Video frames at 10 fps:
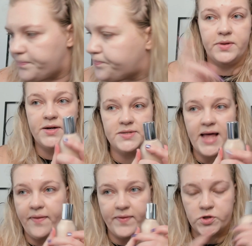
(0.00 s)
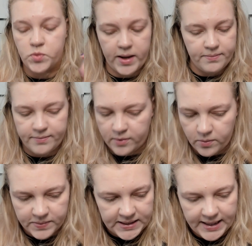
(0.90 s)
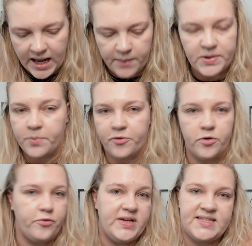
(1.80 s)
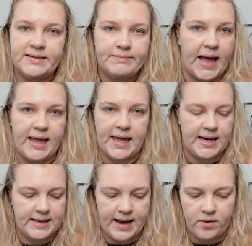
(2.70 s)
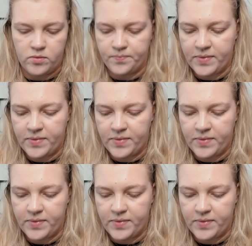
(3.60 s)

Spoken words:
So there's that. This one completely hyped up for a reason. I get it now.